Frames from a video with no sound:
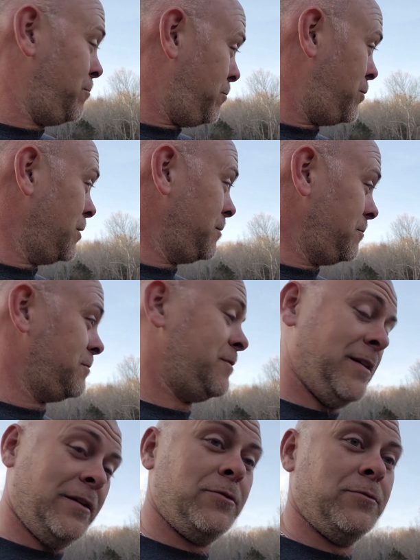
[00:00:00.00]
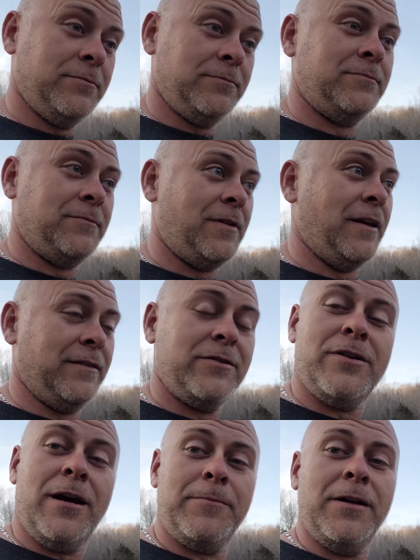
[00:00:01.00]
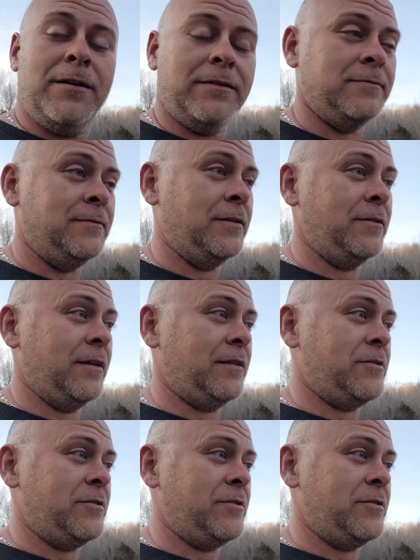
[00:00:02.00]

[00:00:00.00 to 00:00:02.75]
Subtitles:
but it'll get the job done. It'll get the